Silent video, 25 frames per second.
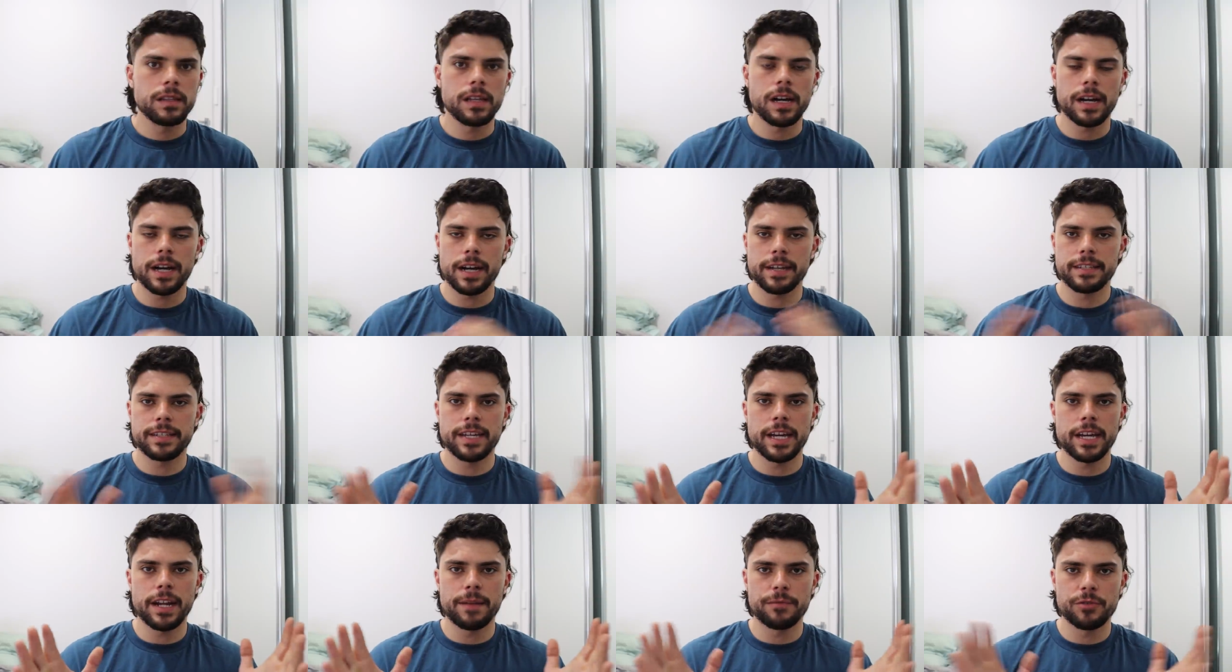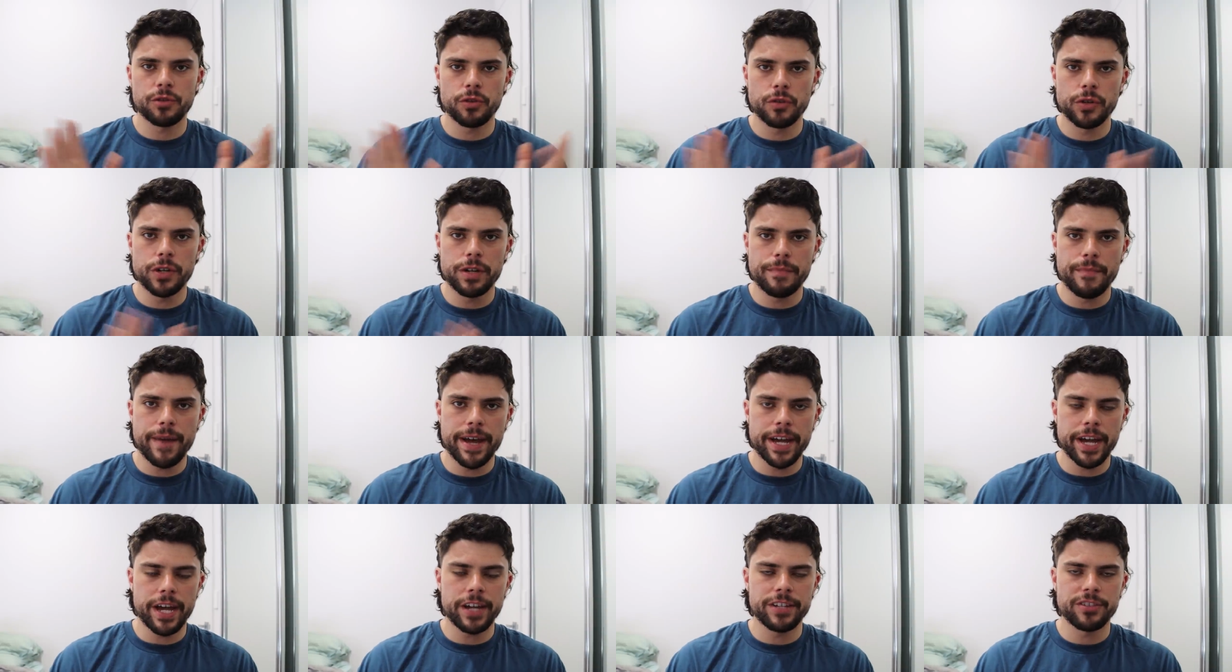Like I said, I'm sure you can
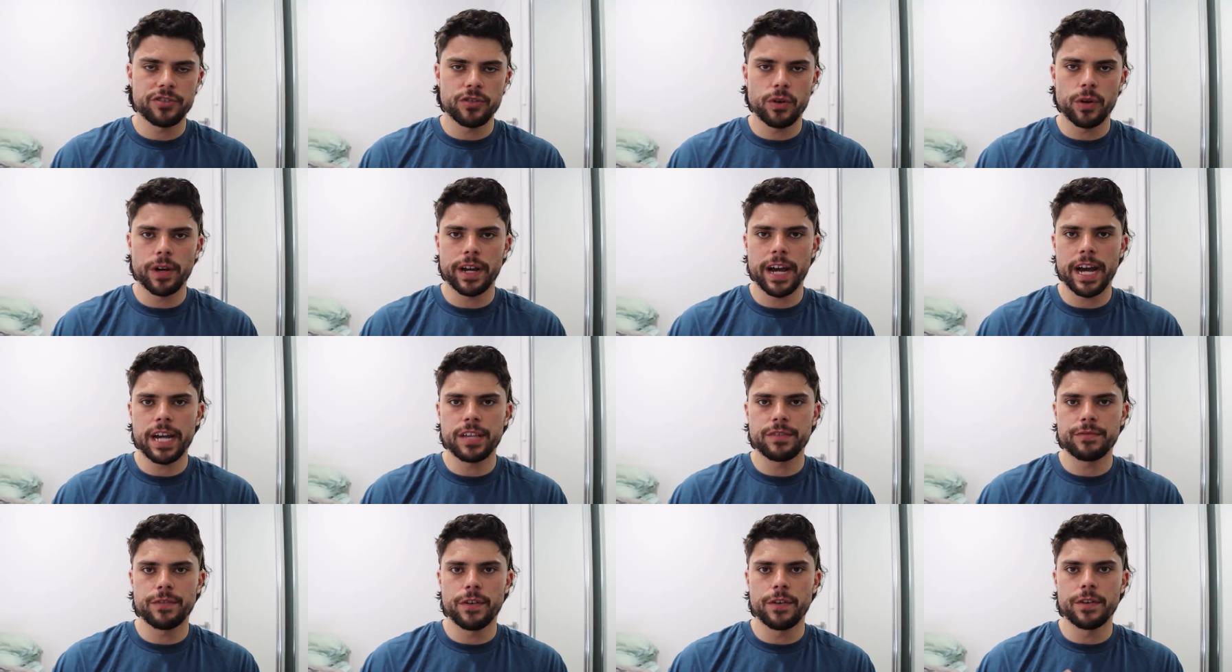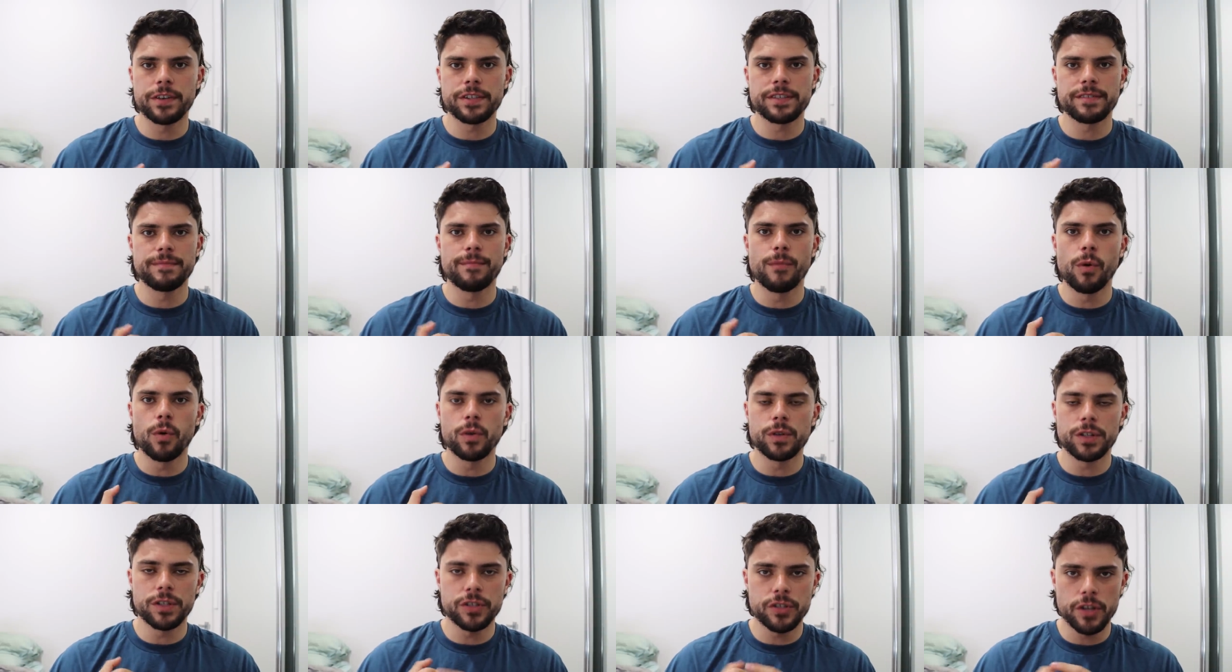make a strong case for some
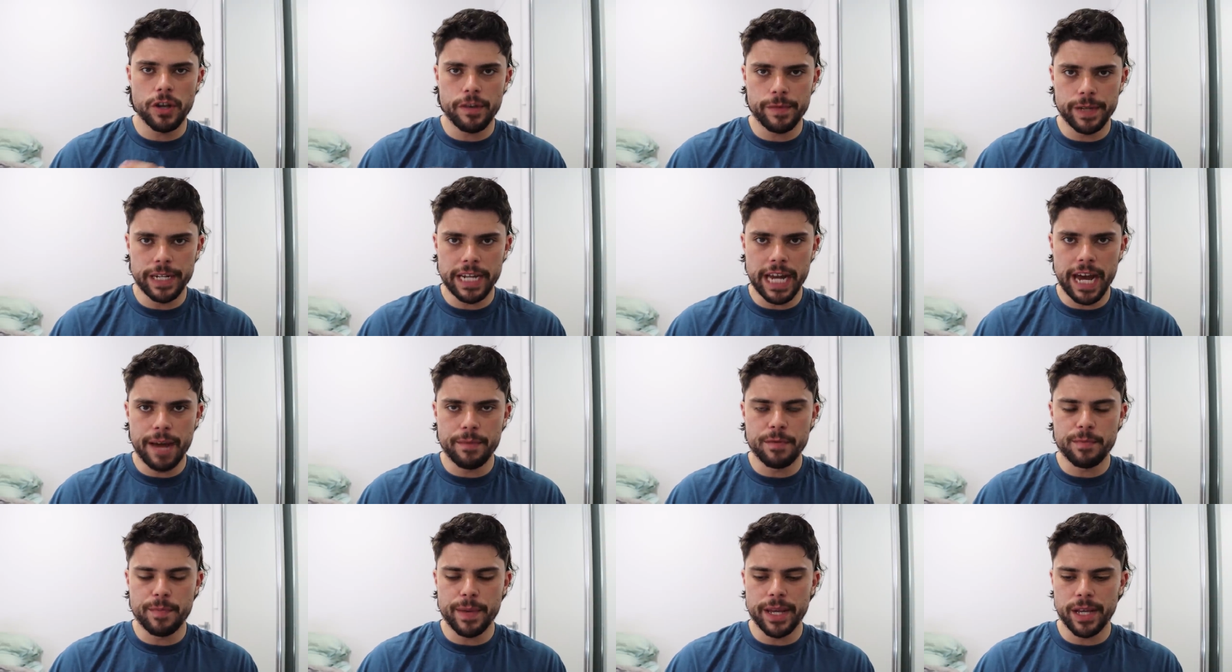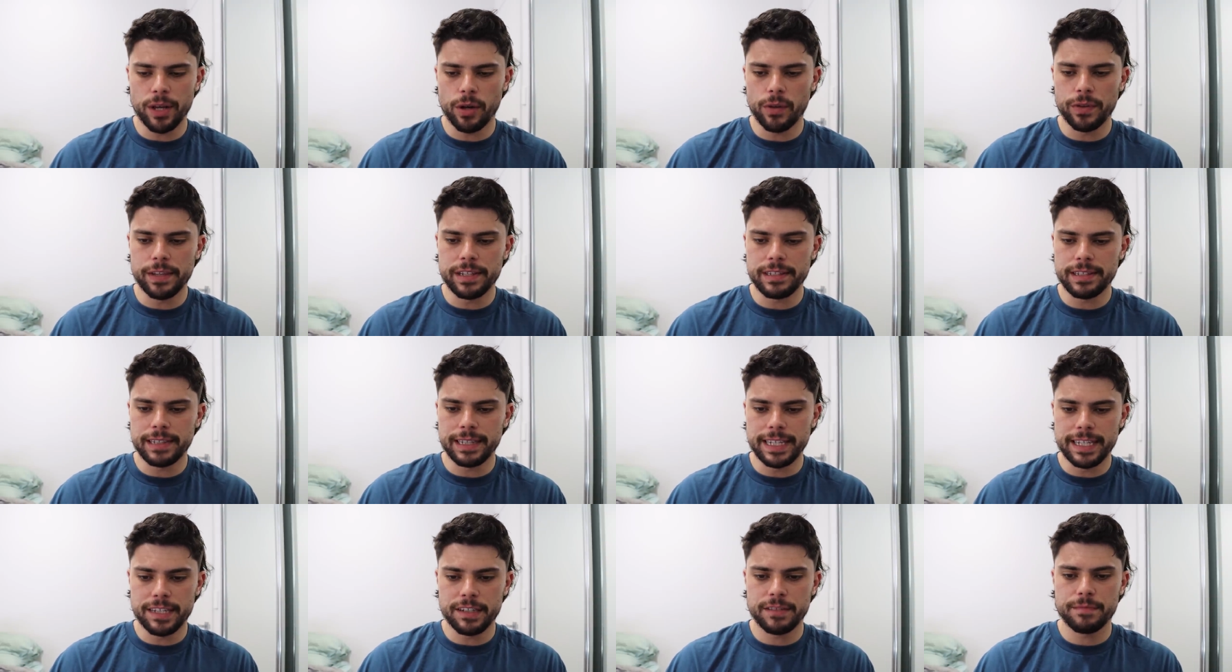more deserving names being on this
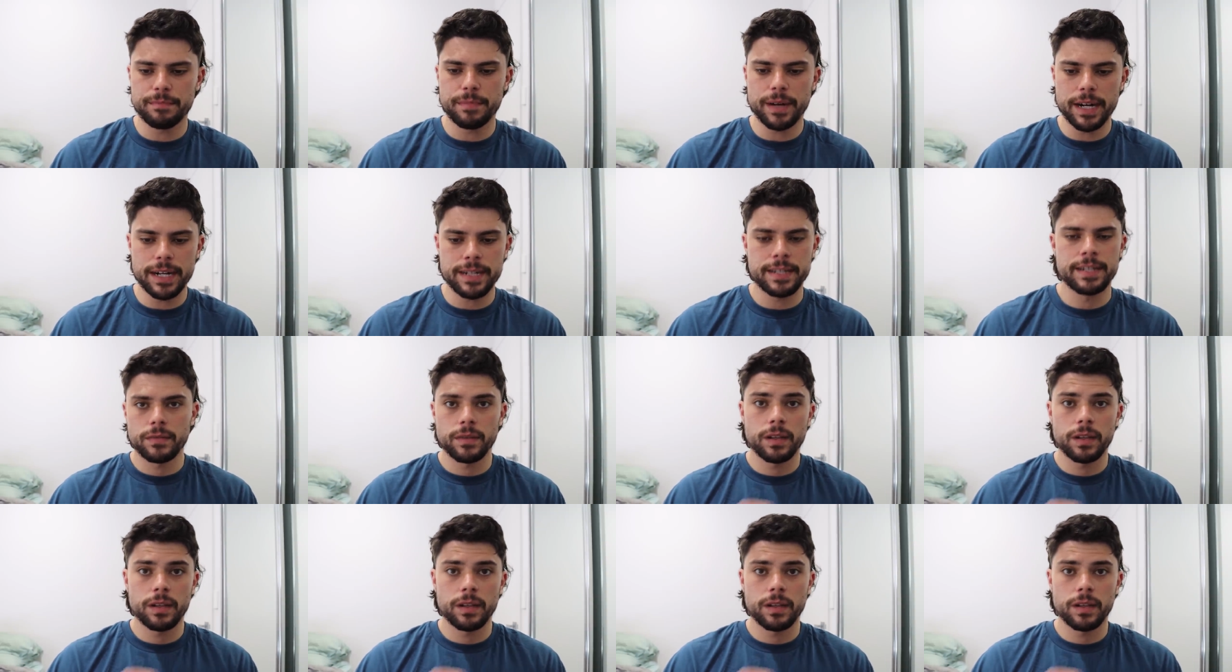list, but